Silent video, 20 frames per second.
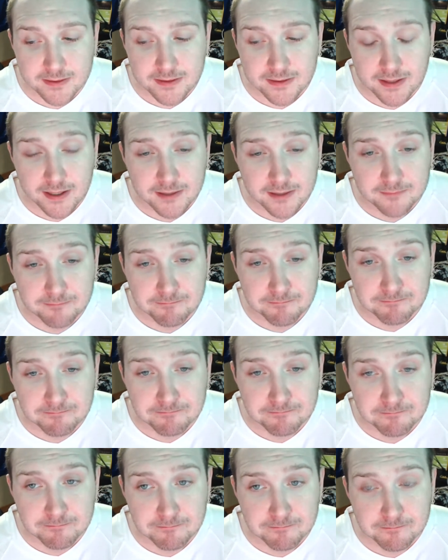yeah.
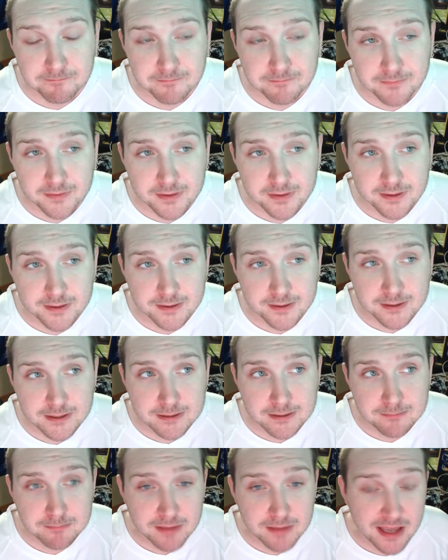
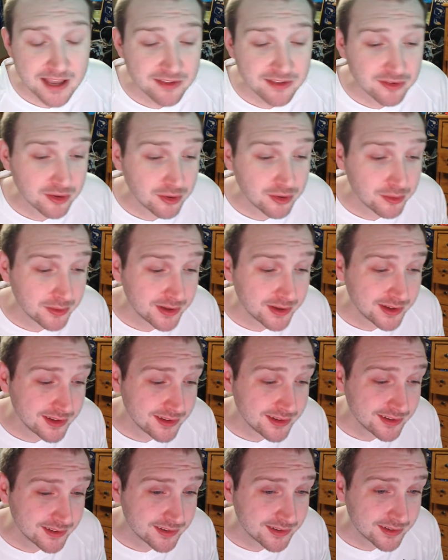Um, as
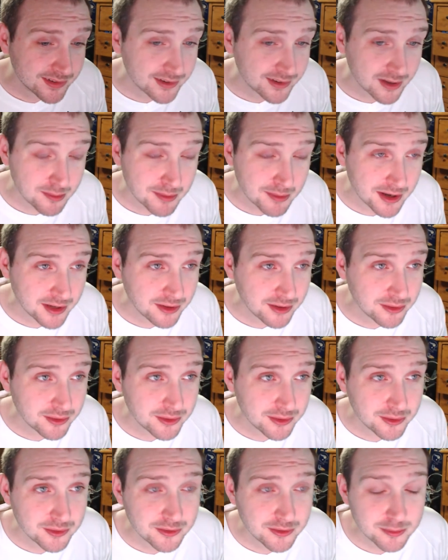always, come on, you
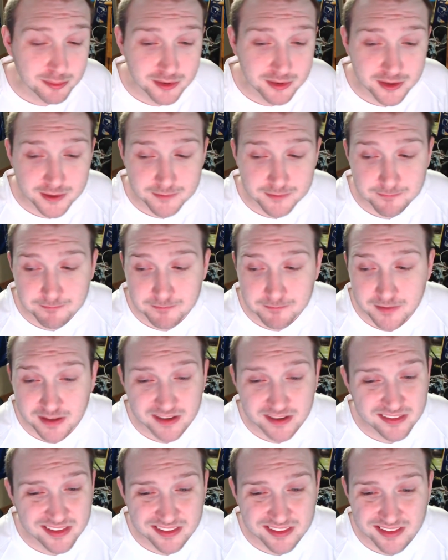loons. But
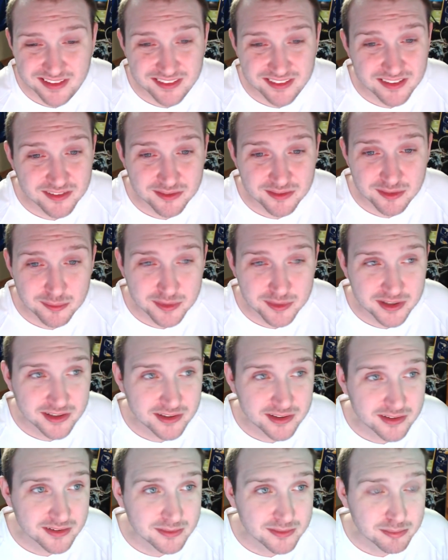yeah, I think that's it for
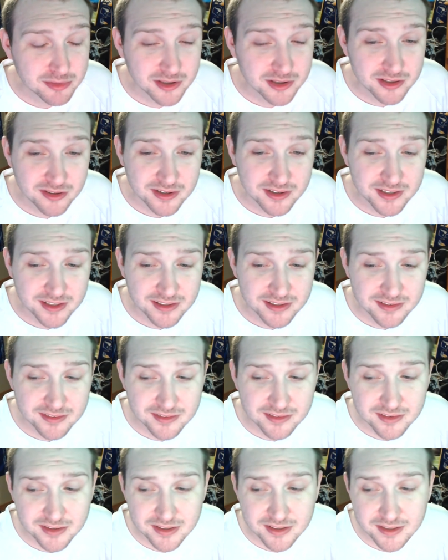me. Play
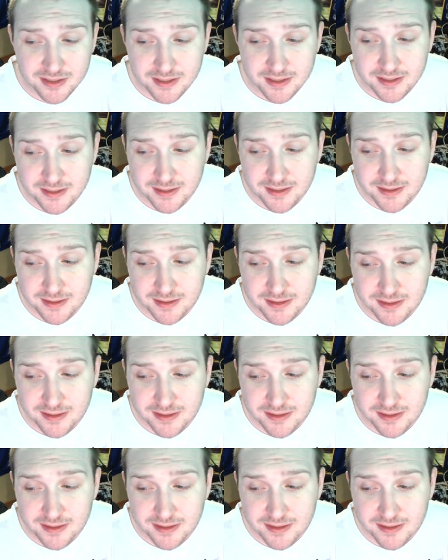ratings done, and